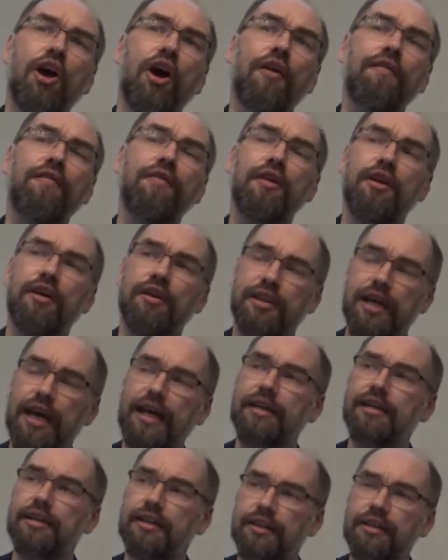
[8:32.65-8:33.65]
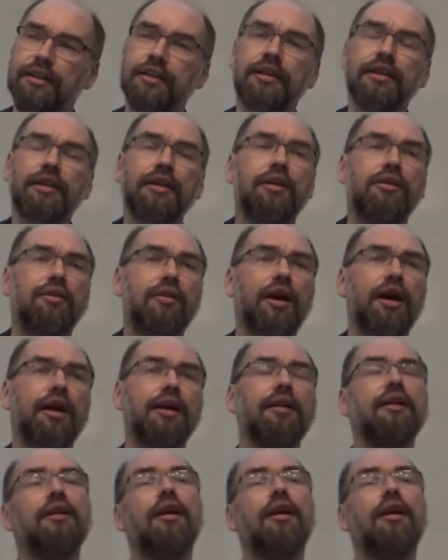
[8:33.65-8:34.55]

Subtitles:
of the data, right?